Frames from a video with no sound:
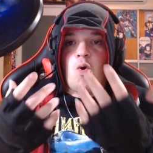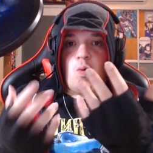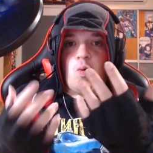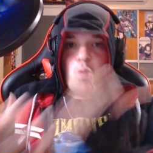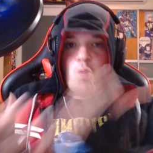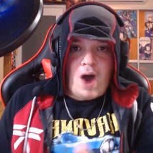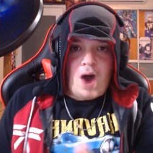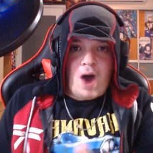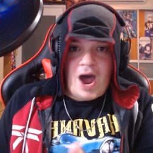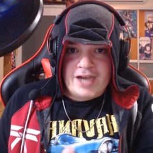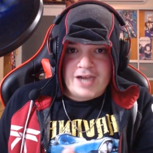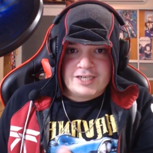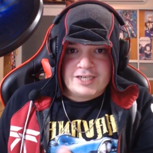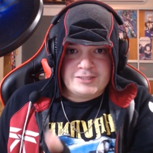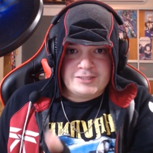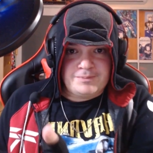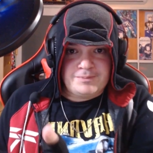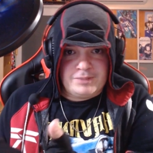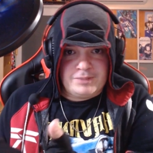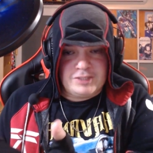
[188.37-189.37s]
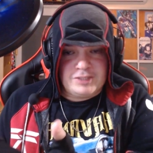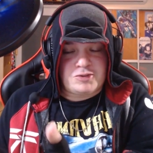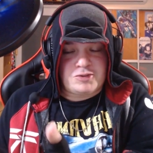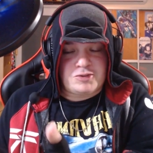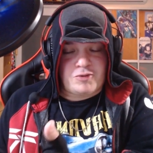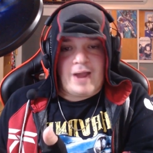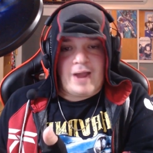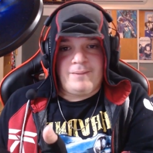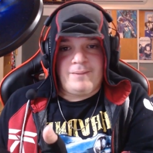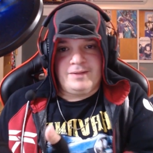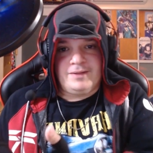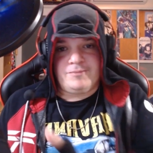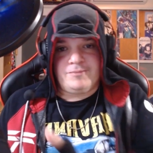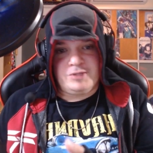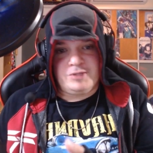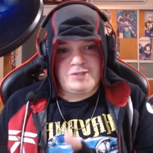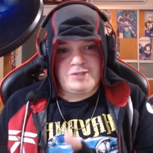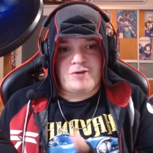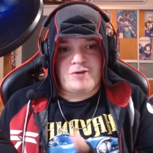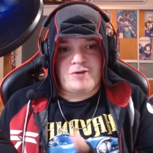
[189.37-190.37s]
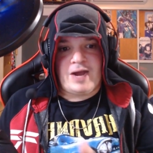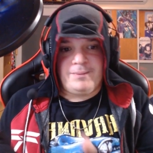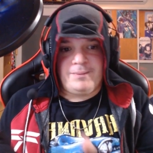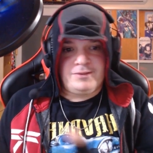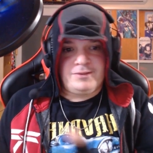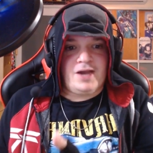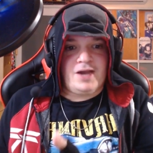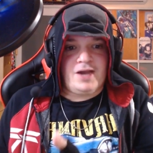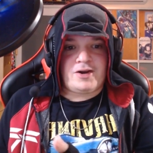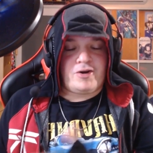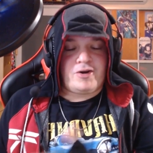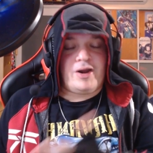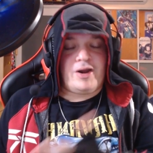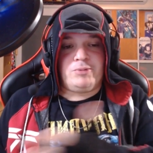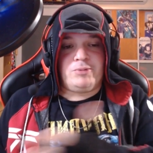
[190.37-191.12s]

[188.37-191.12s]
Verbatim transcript: Wash described described Tucker,